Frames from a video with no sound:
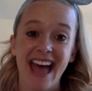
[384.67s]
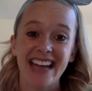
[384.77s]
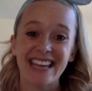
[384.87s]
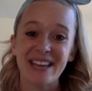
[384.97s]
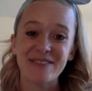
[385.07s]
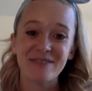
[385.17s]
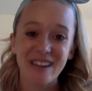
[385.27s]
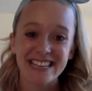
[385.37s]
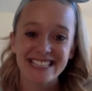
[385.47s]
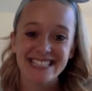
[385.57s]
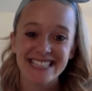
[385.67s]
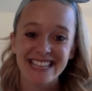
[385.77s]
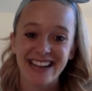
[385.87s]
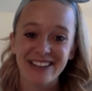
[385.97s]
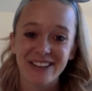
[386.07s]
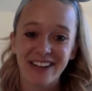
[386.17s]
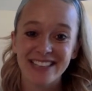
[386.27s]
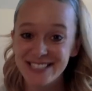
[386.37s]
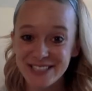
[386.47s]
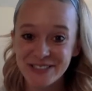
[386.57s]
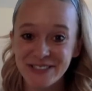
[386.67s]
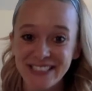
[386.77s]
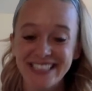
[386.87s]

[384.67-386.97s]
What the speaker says: I can't wait to see how you guys do.